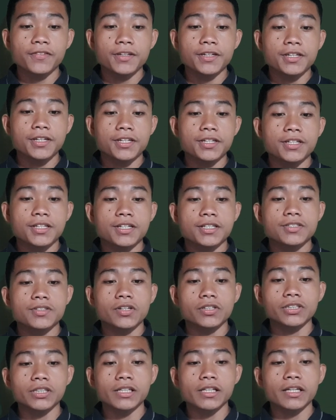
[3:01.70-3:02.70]
in the
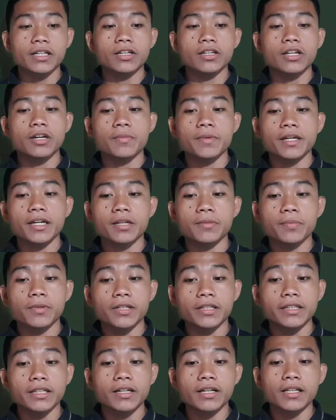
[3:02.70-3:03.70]
social, economic, and
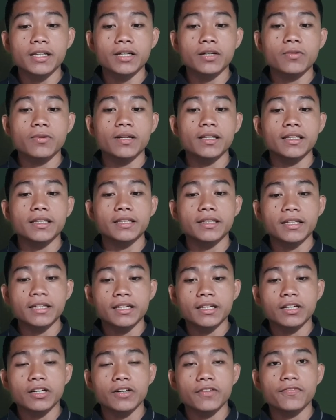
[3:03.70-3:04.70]
political
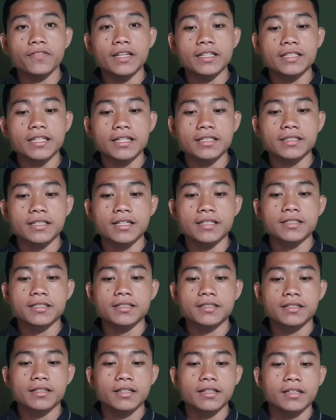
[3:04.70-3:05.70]
equality of the sexes.
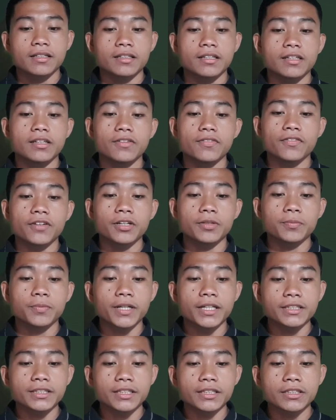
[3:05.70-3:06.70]
The different
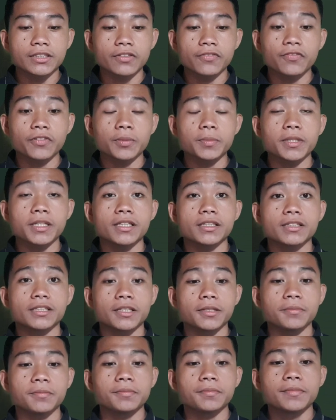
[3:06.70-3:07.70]
branches of
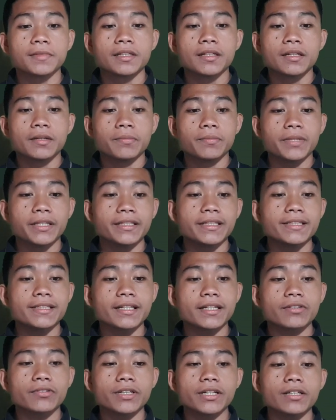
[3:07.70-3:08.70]
feminism may
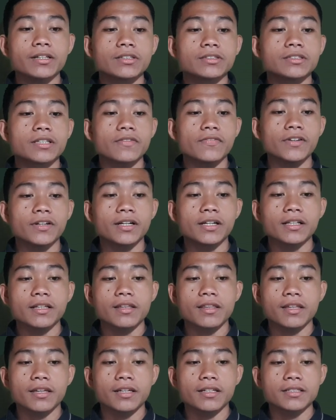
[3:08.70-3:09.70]
disagree on several
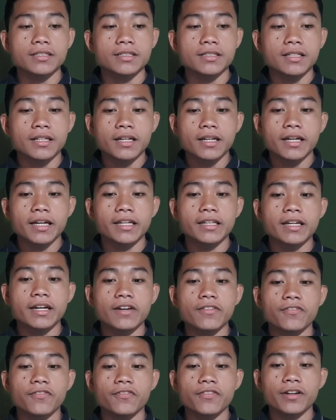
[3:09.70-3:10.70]
things and
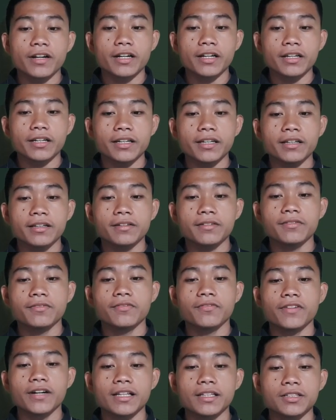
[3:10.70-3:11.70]
have varying
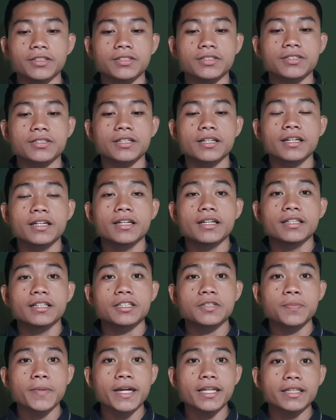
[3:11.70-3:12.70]
values.
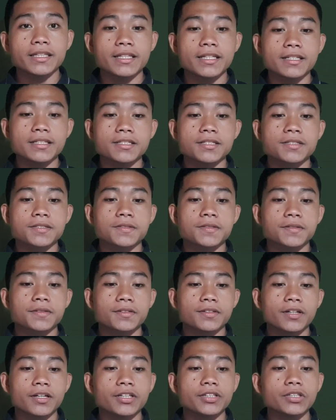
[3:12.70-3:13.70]
Despite this,
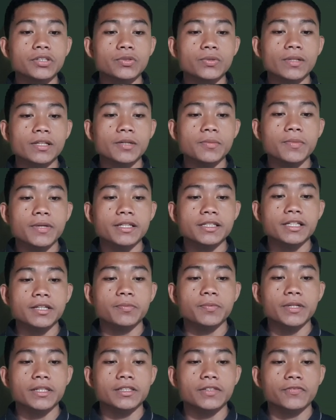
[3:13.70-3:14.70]
there are usually basic
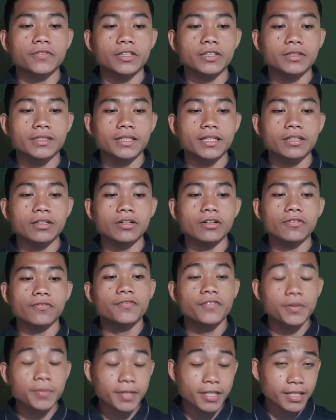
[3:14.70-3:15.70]
principles that all
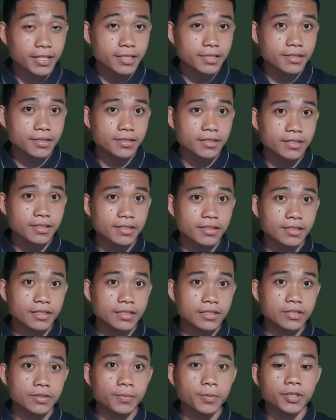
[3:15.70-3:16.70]
feminists
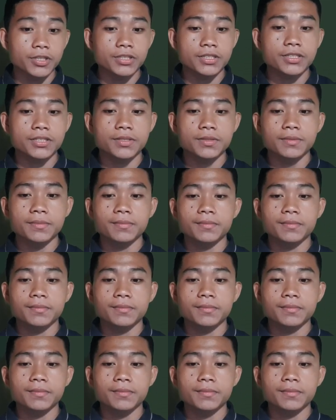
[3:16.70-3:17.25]
supports.